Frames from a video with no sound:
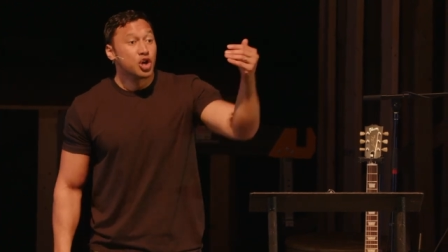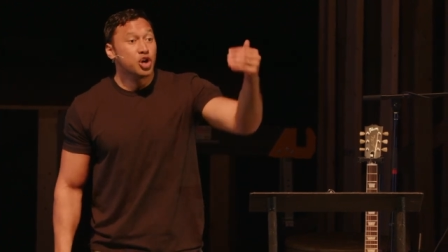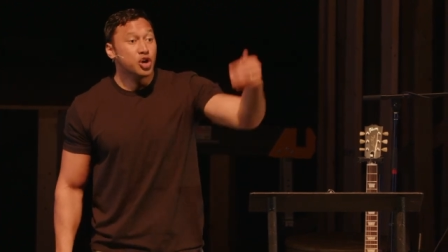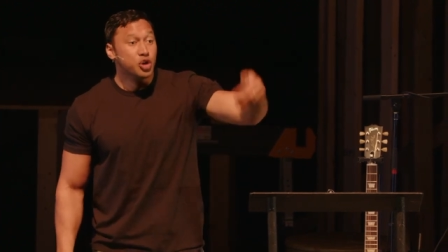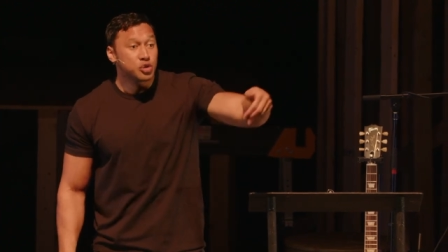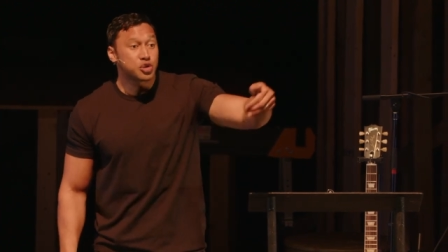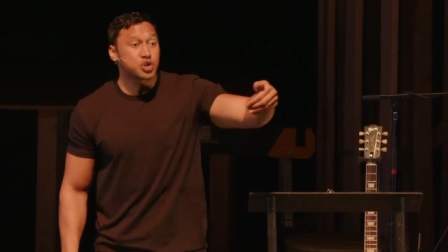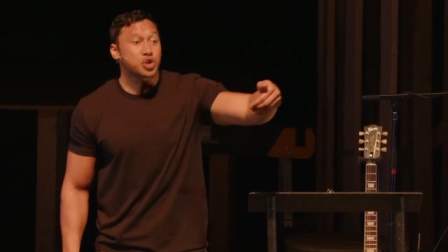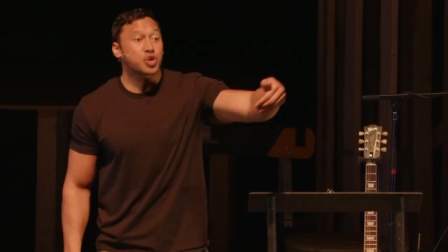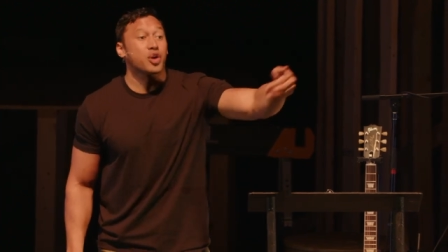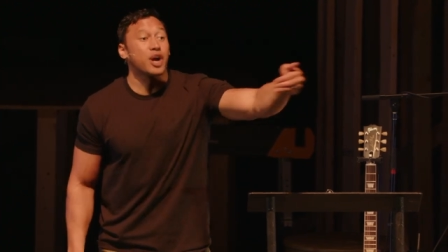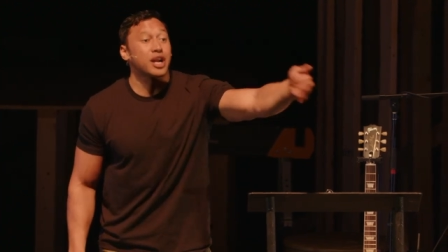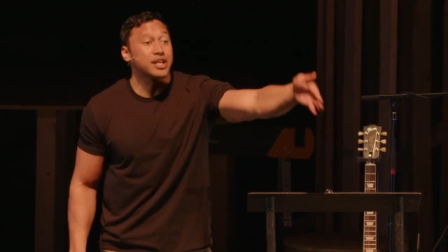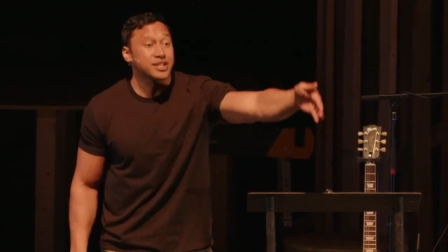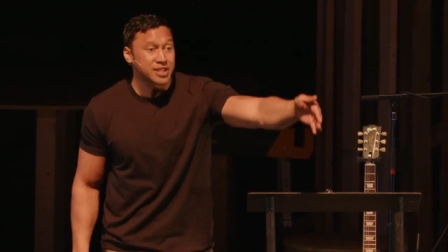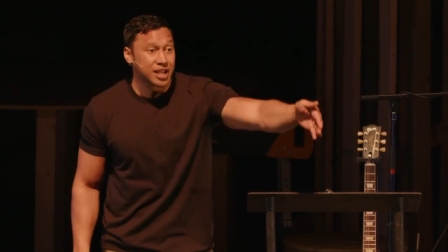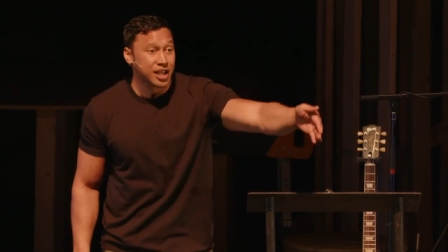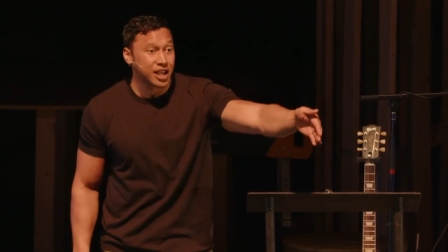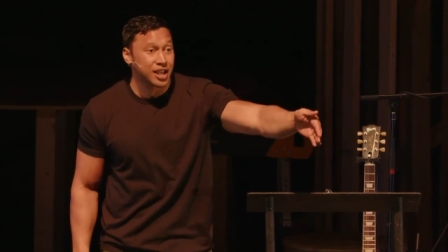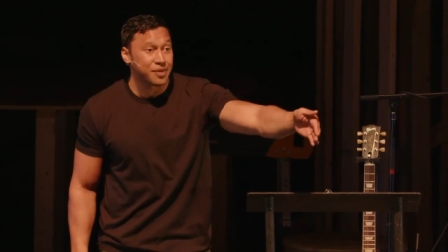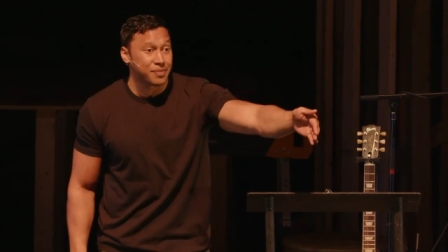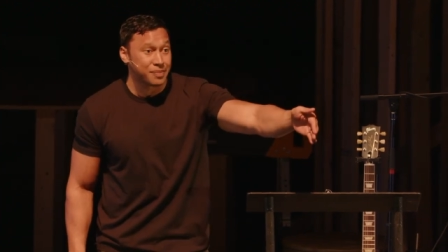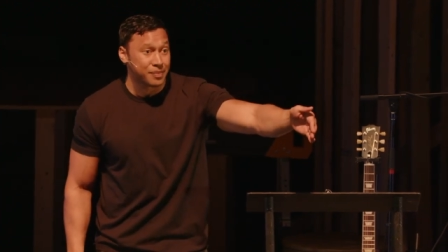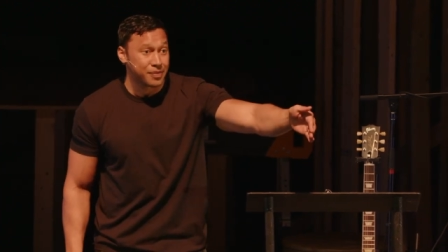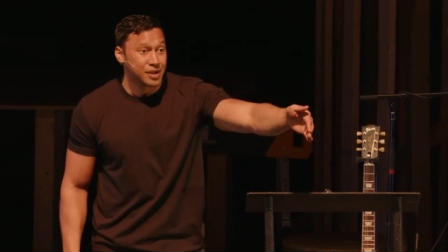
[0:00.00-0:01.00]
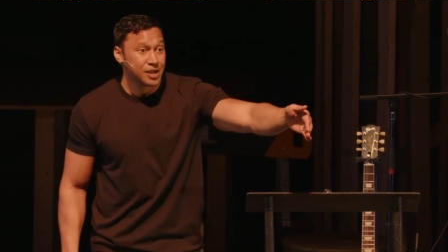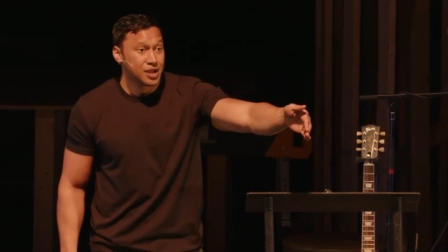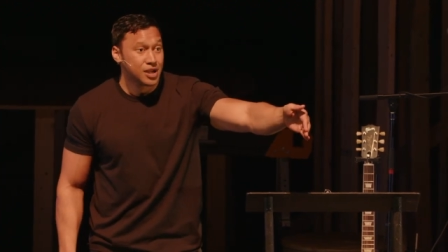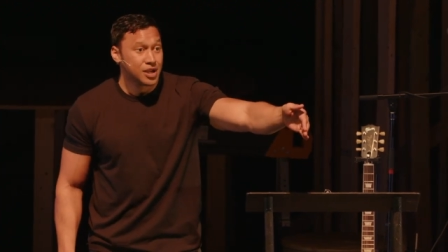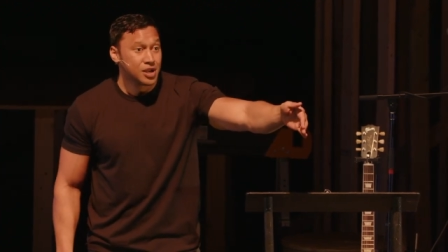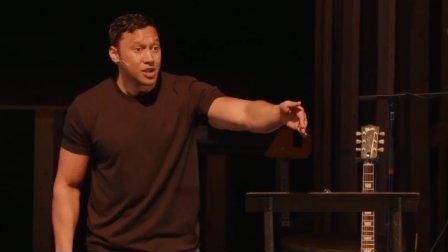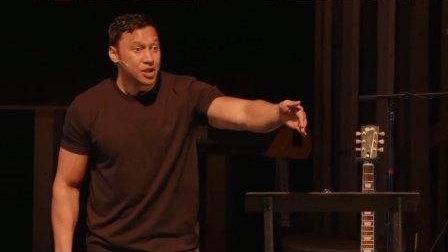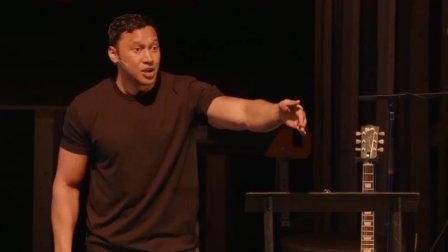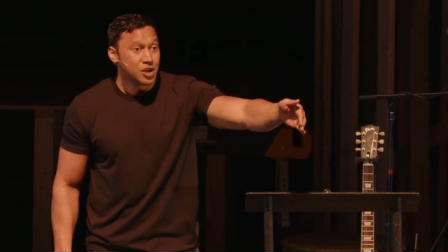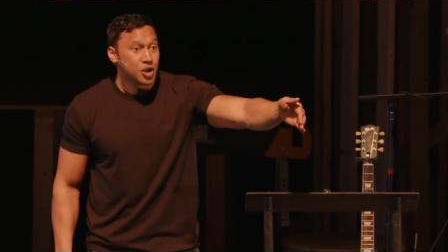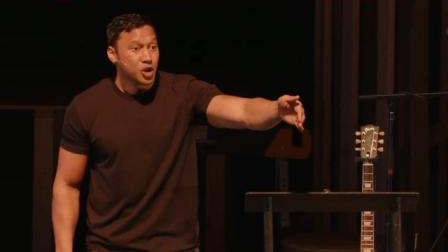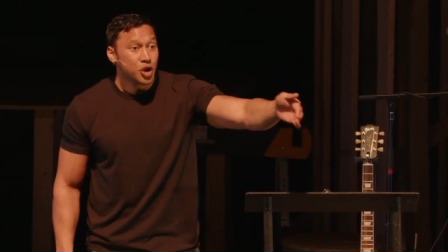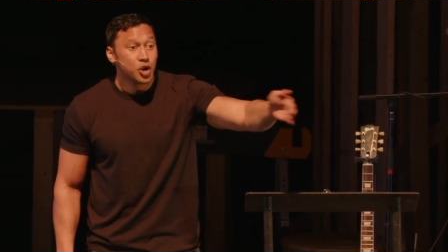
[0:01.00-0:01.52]
who trusts him,
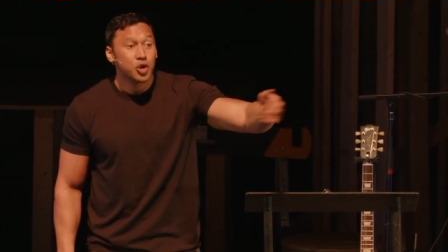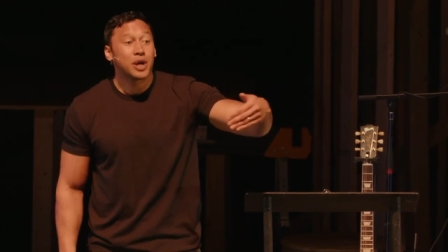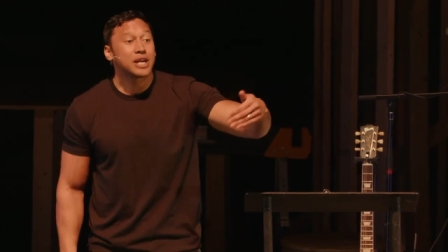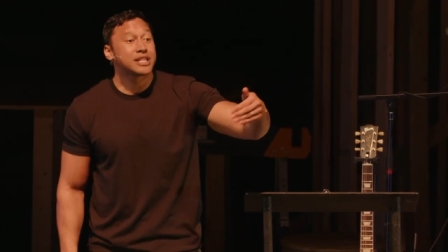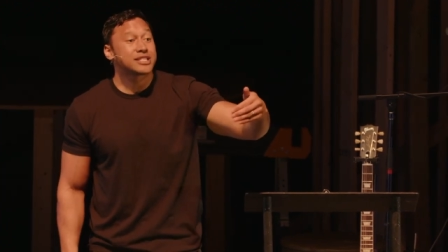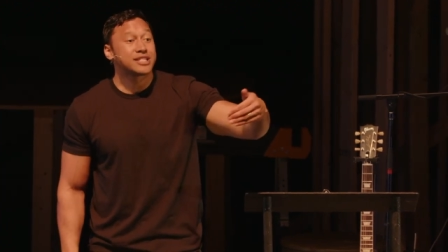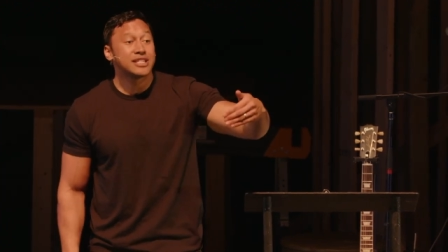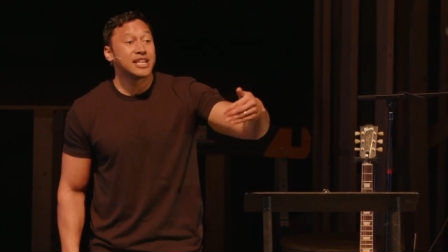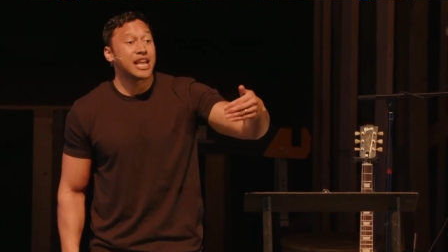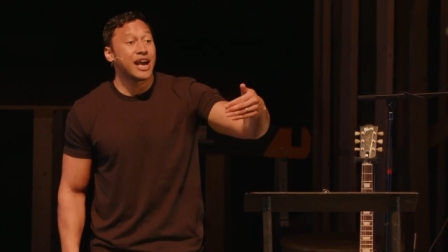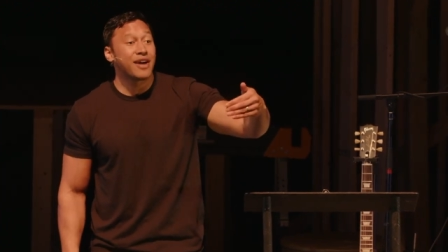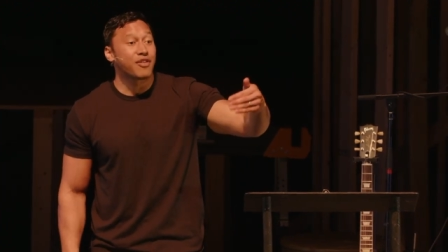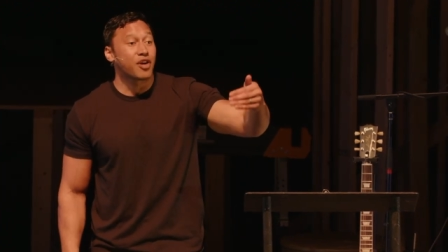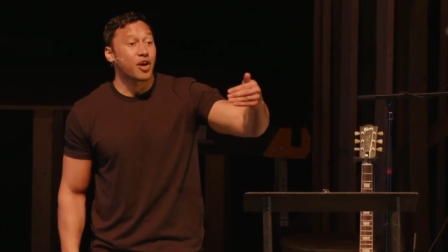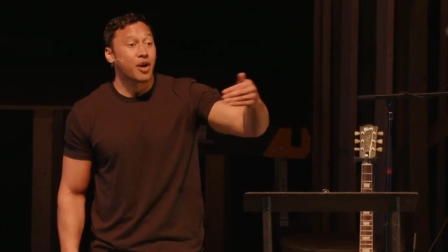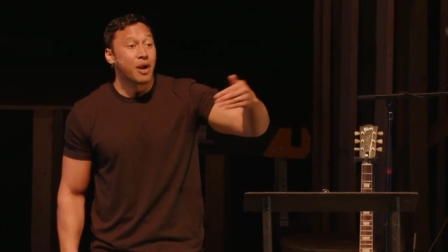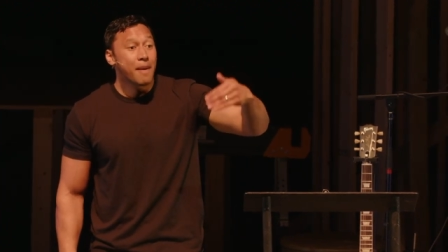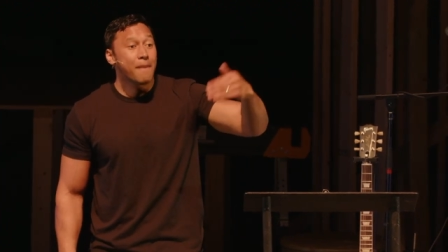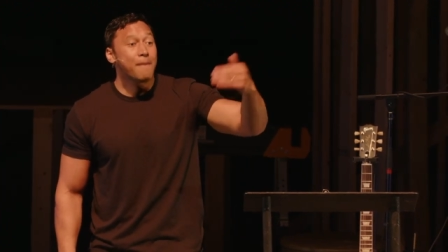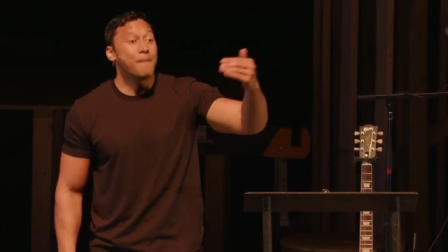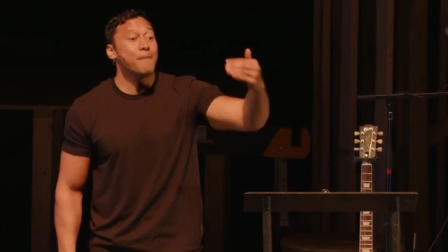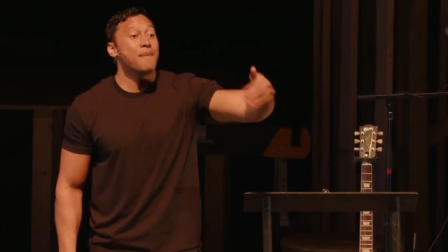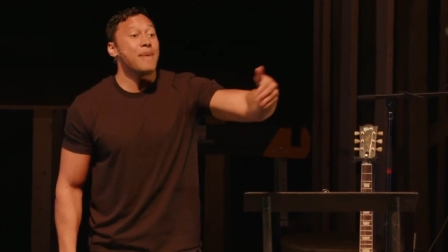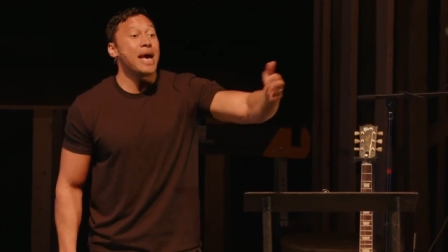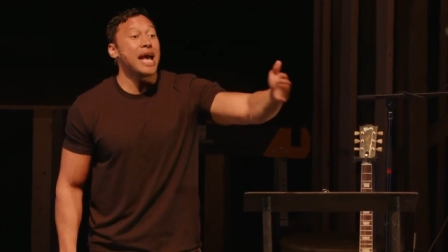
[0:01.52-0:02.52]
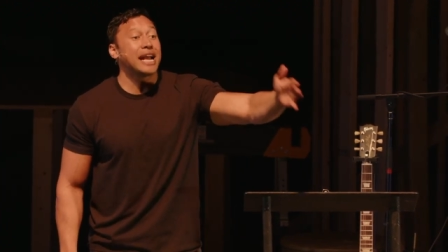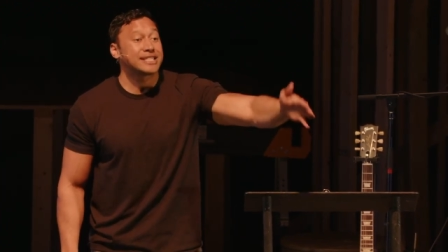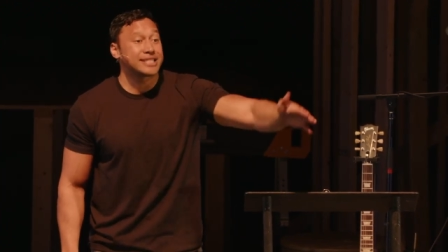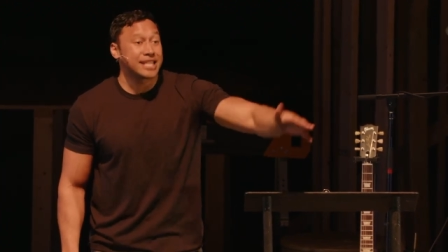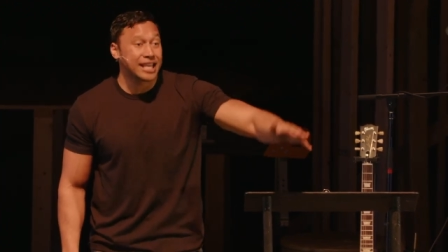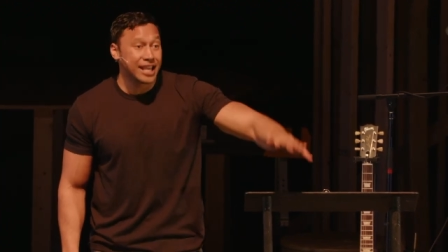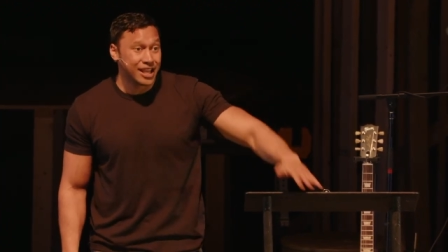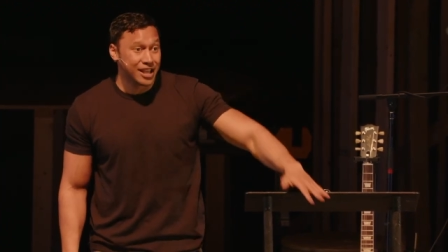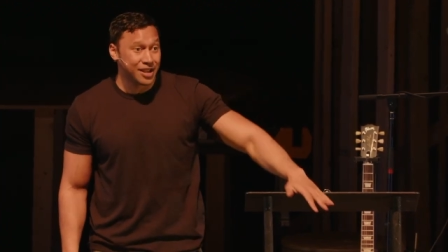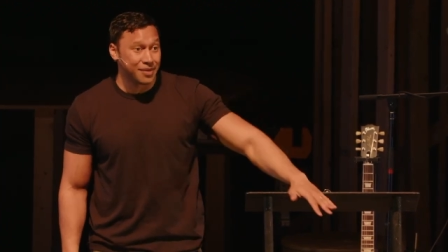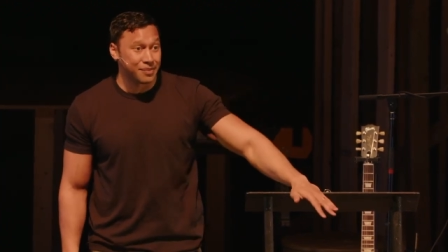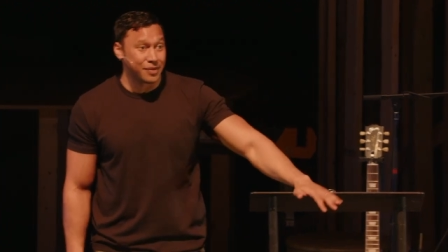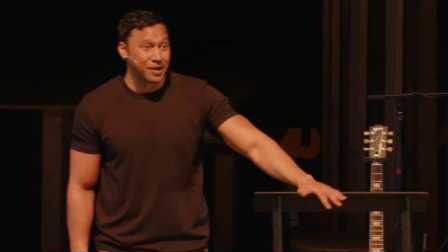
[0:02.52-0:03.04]
who has never
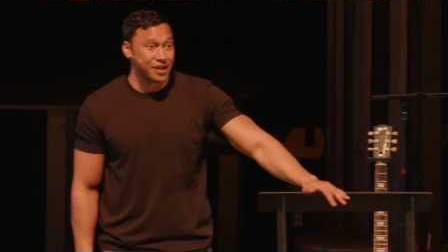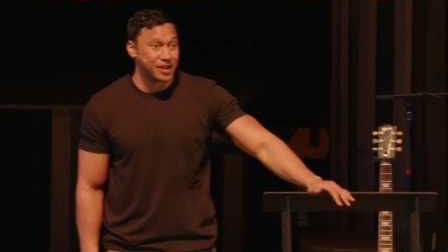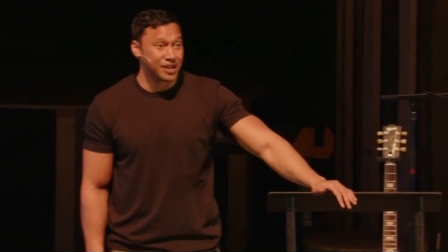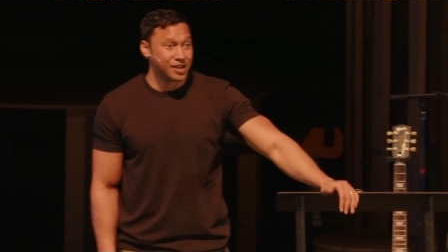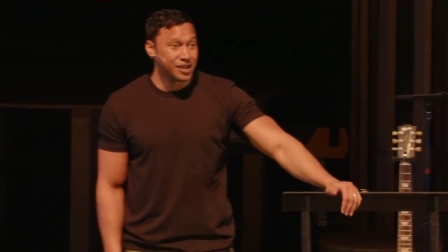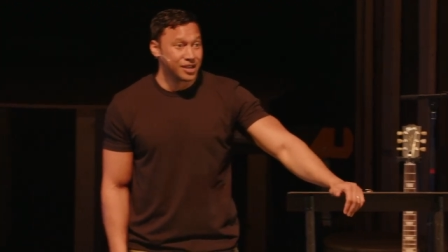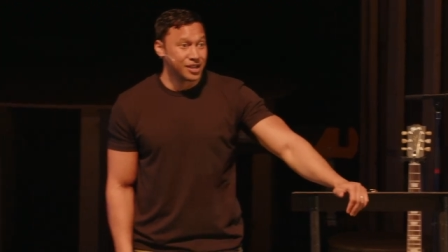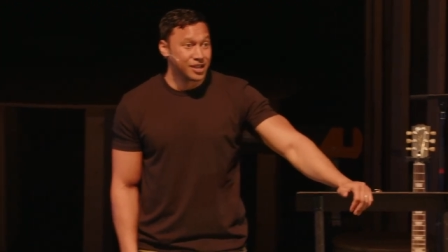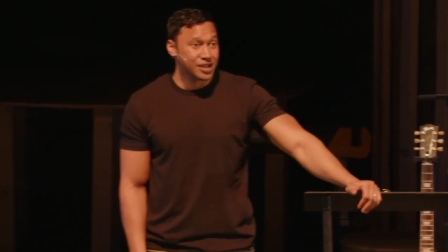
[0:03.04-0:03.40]
met him.